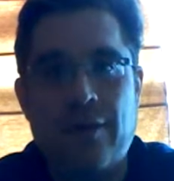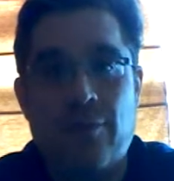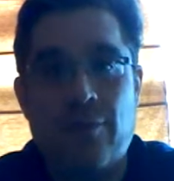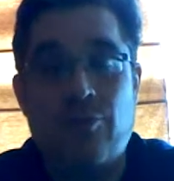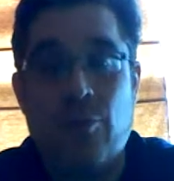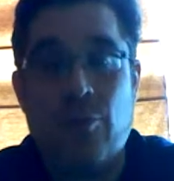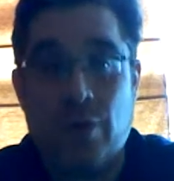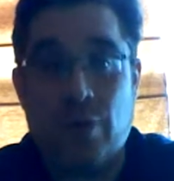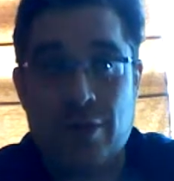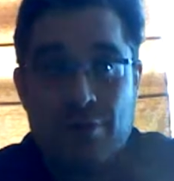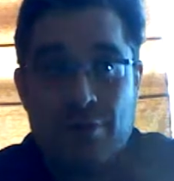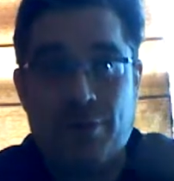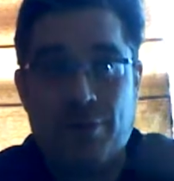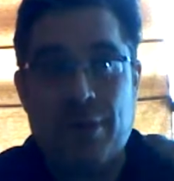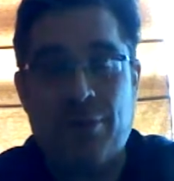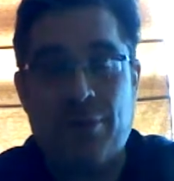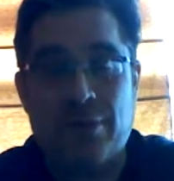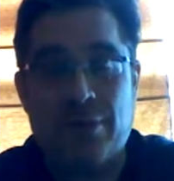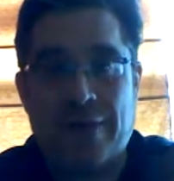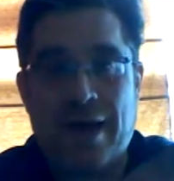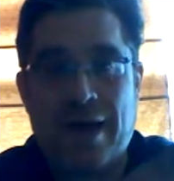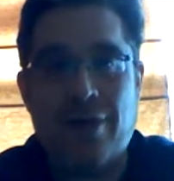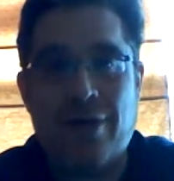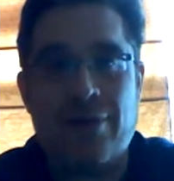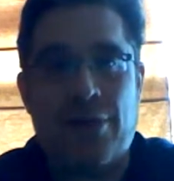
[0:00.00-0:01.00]
Well, people
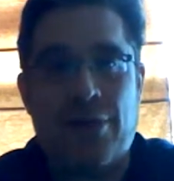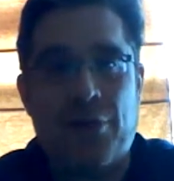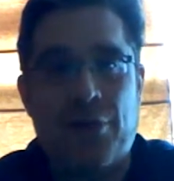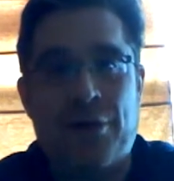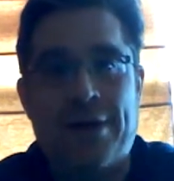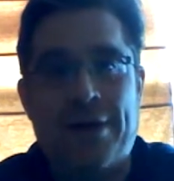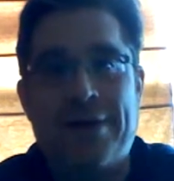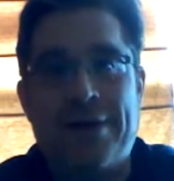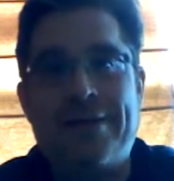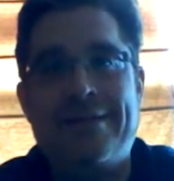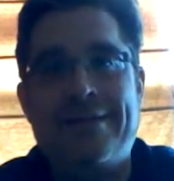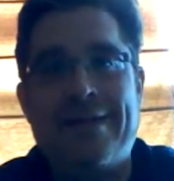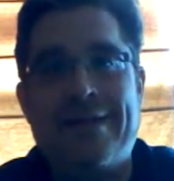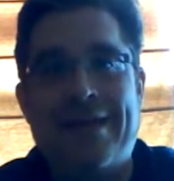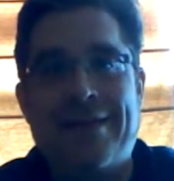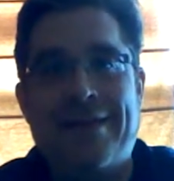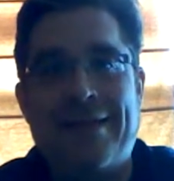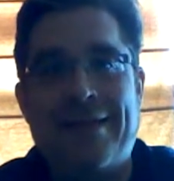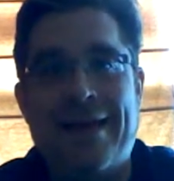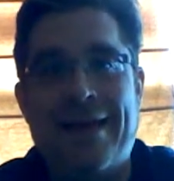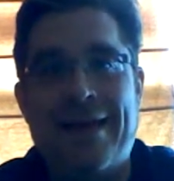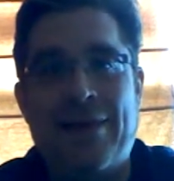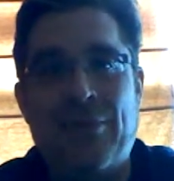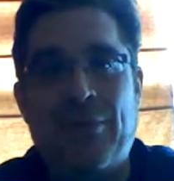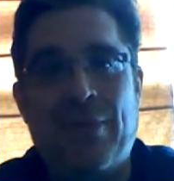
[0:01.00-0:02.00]
downloaded it, and
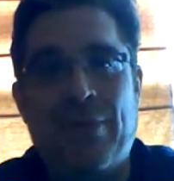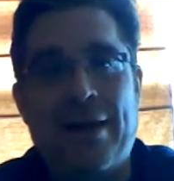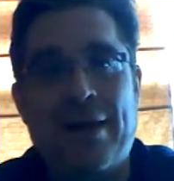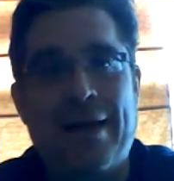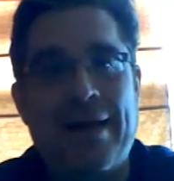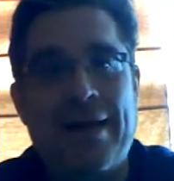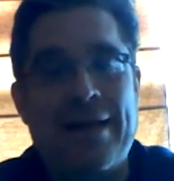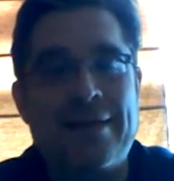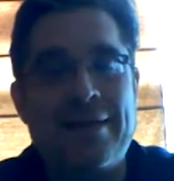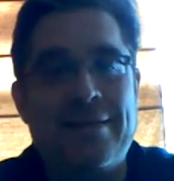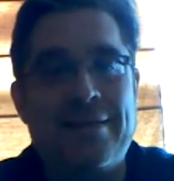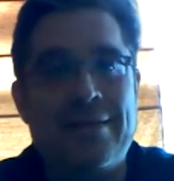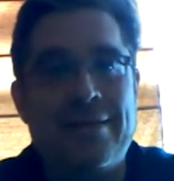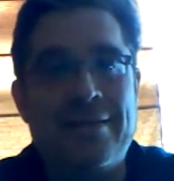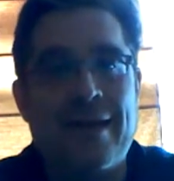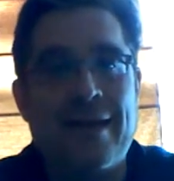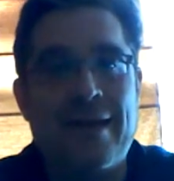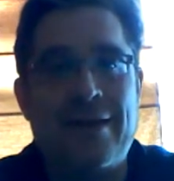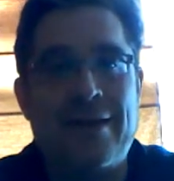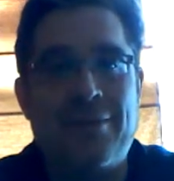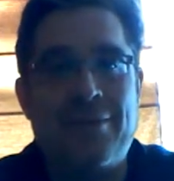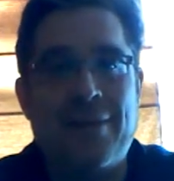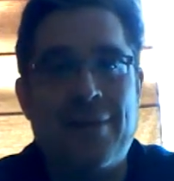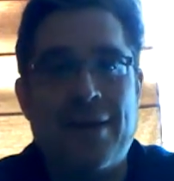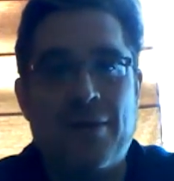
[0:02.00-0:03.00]
then when I
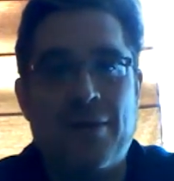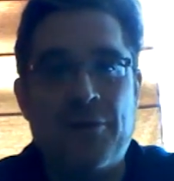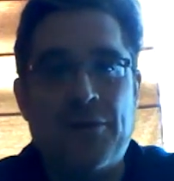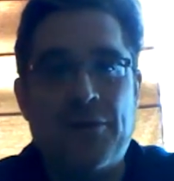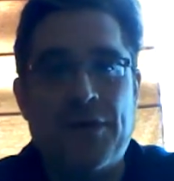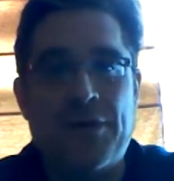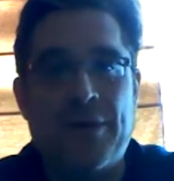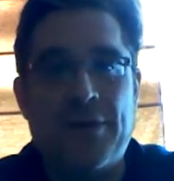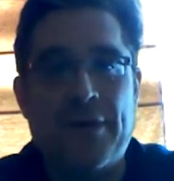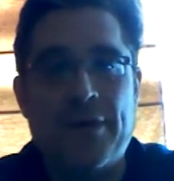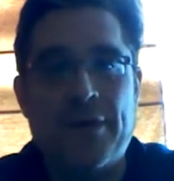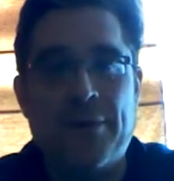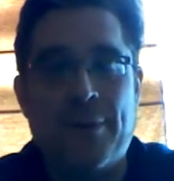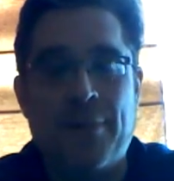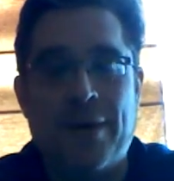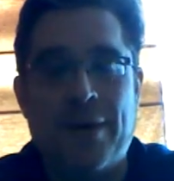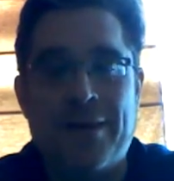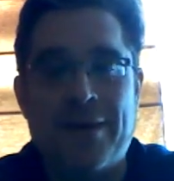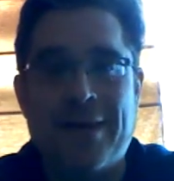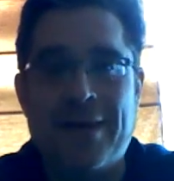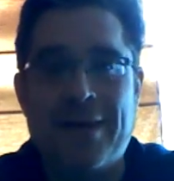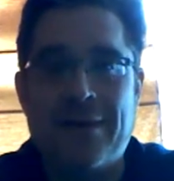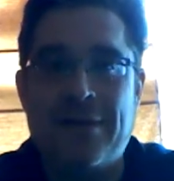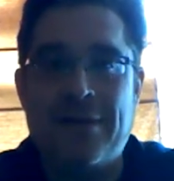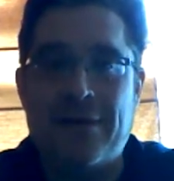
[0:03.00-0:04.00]
decided to become serious
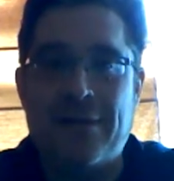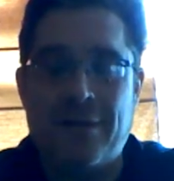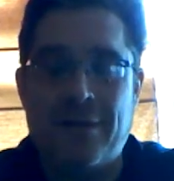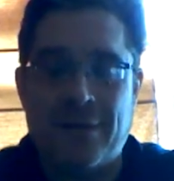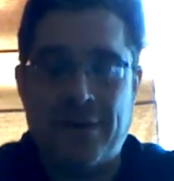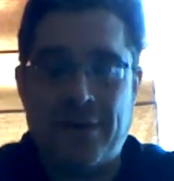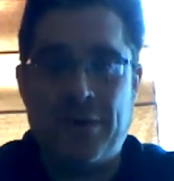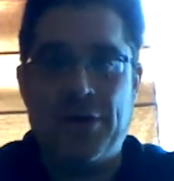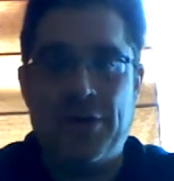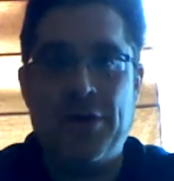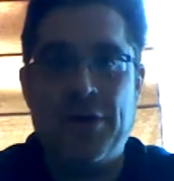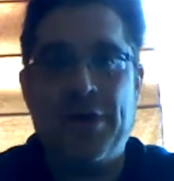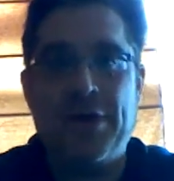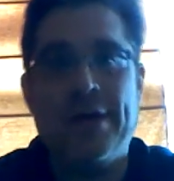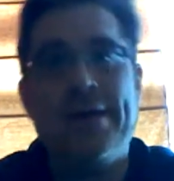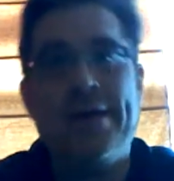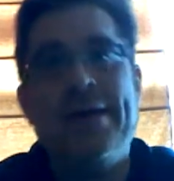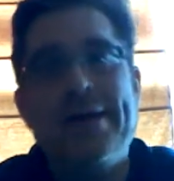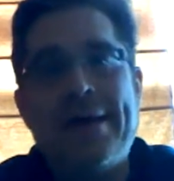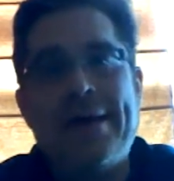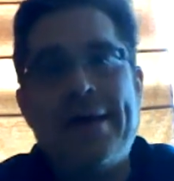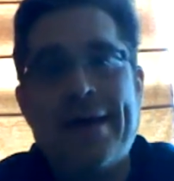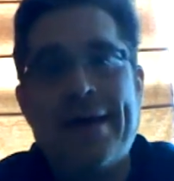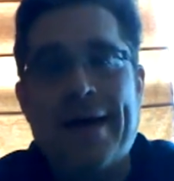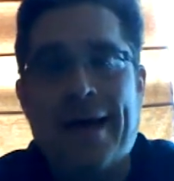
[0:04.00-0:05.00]
about Kindle and Nook,
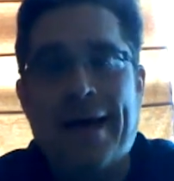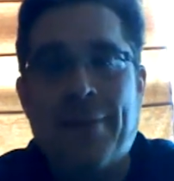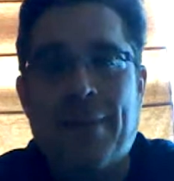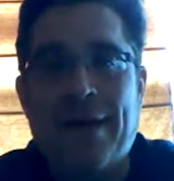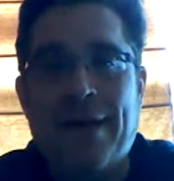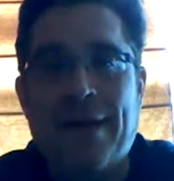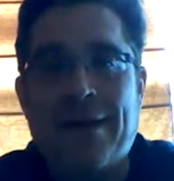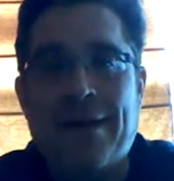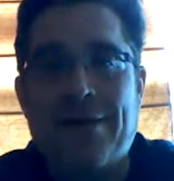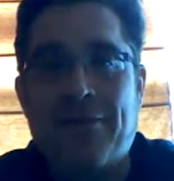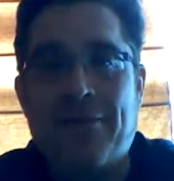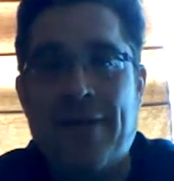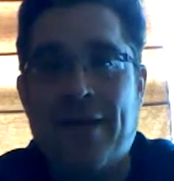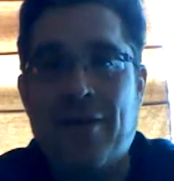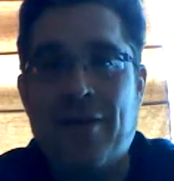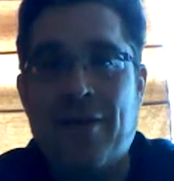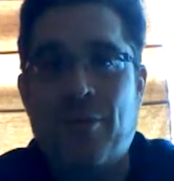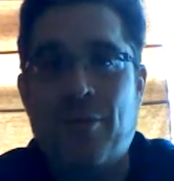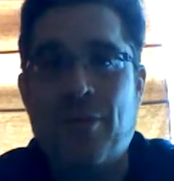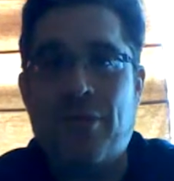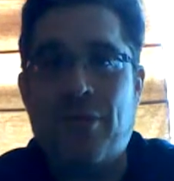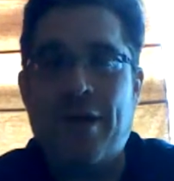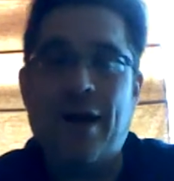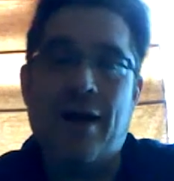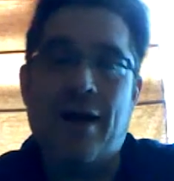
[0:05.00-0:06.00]
I made it
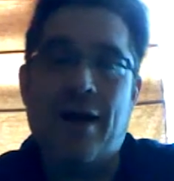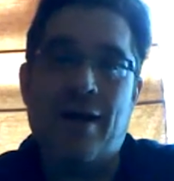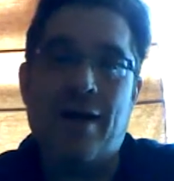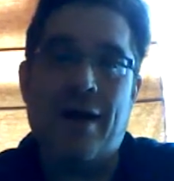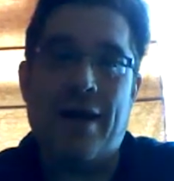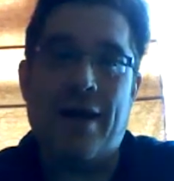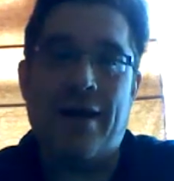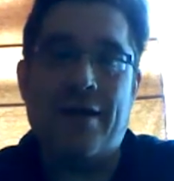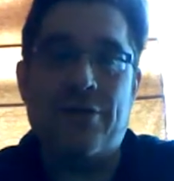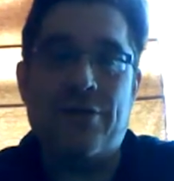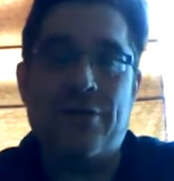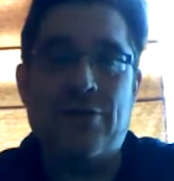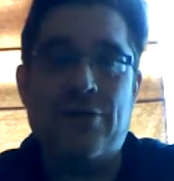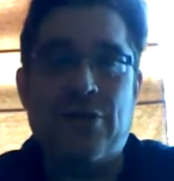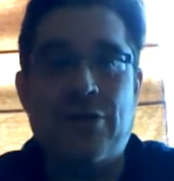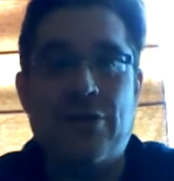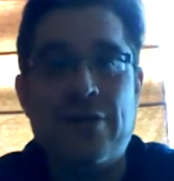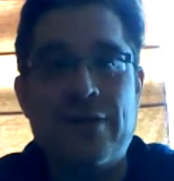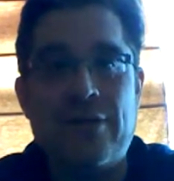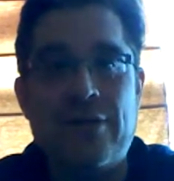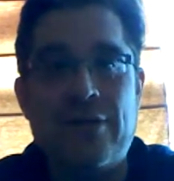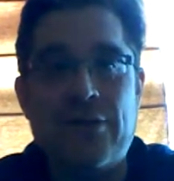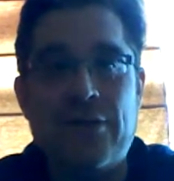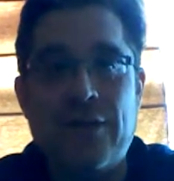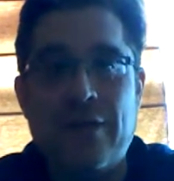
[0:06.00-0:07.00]
available there, and it's
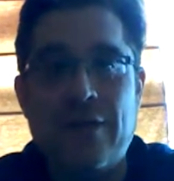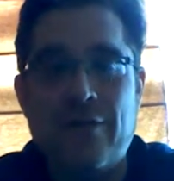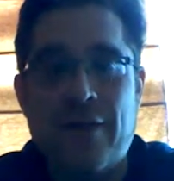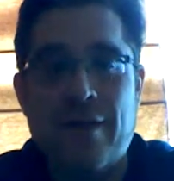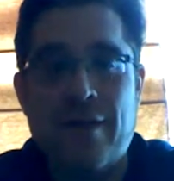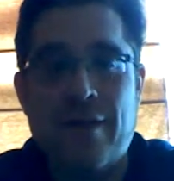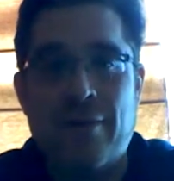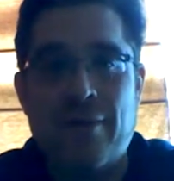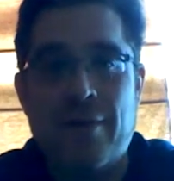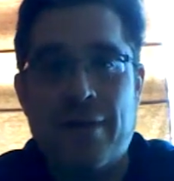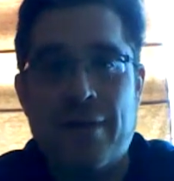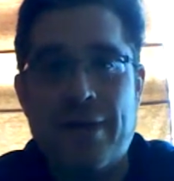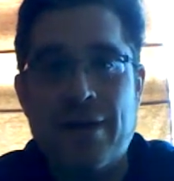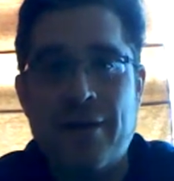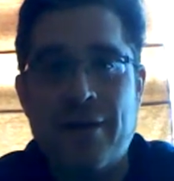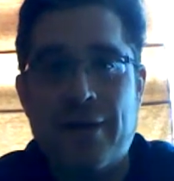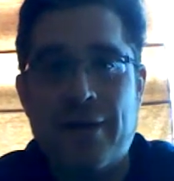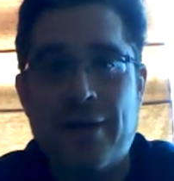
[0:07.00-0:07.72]
currently still available there.